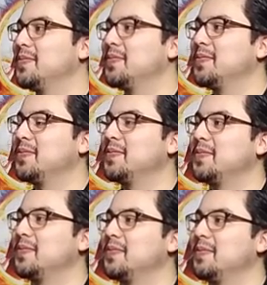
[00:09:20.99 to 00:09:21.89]

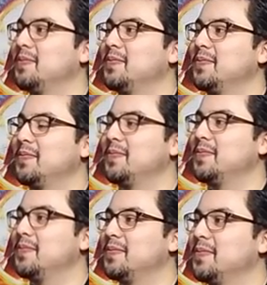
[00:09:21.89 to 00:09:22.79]

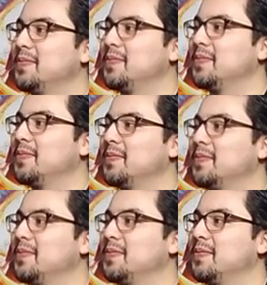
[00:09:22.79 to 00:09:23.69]

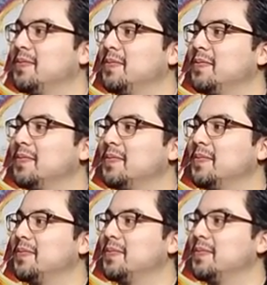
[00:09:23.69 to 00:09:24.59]

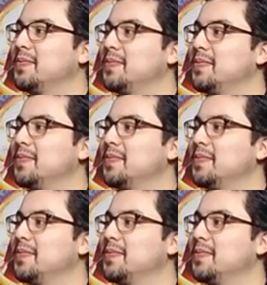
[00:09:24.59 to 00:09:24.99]
This person isn't speaking.